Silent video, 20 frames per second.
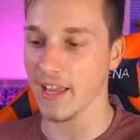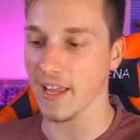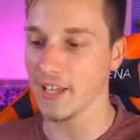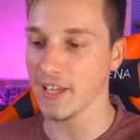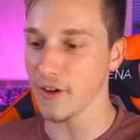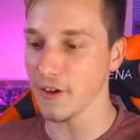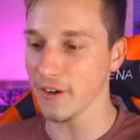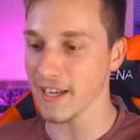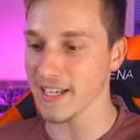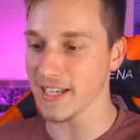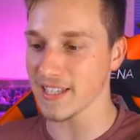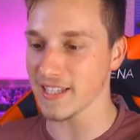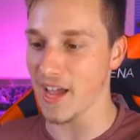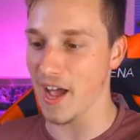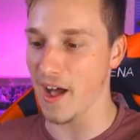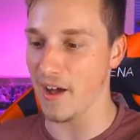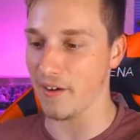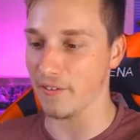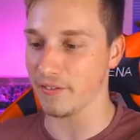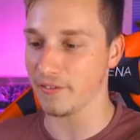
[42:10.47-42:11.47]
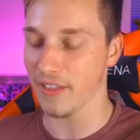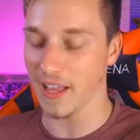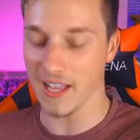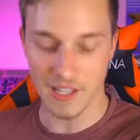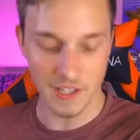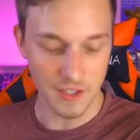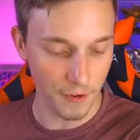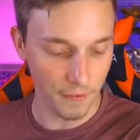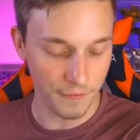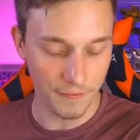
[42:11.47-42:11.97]
Yugi stuff!
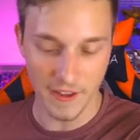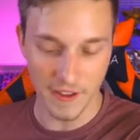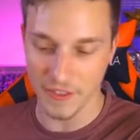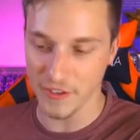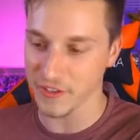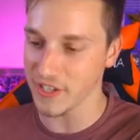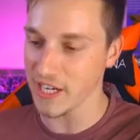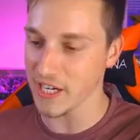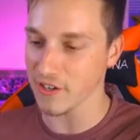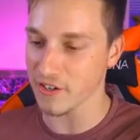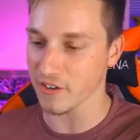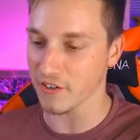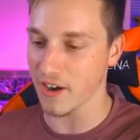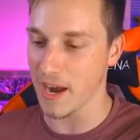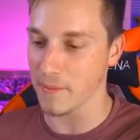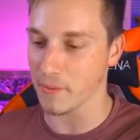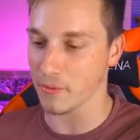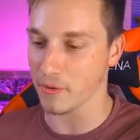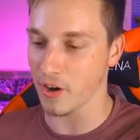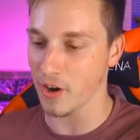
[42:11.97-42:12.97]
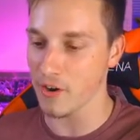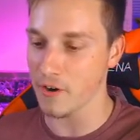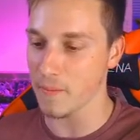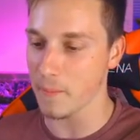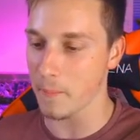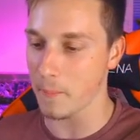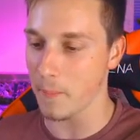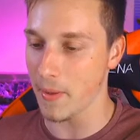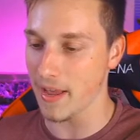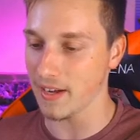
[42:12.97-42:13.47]
That's your fifth secret rare, bro!
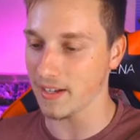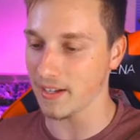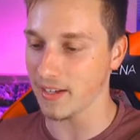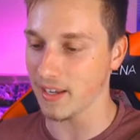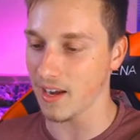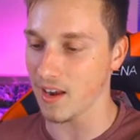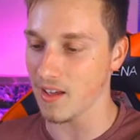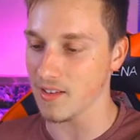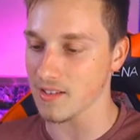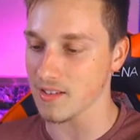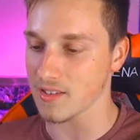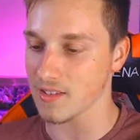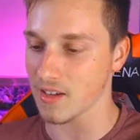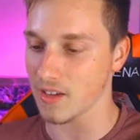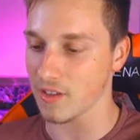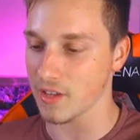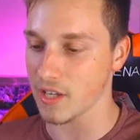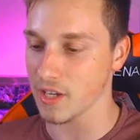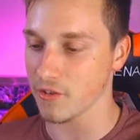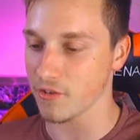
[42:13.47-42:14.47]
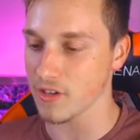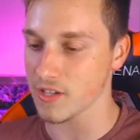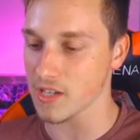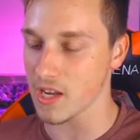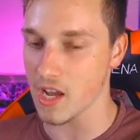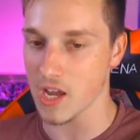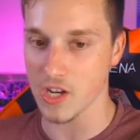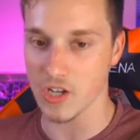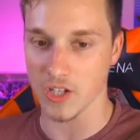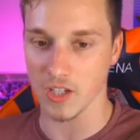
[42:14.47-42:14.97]
Ben Galanza, the
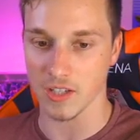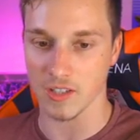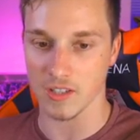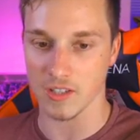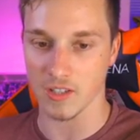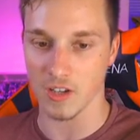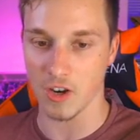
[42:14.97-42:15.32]
Resurgent!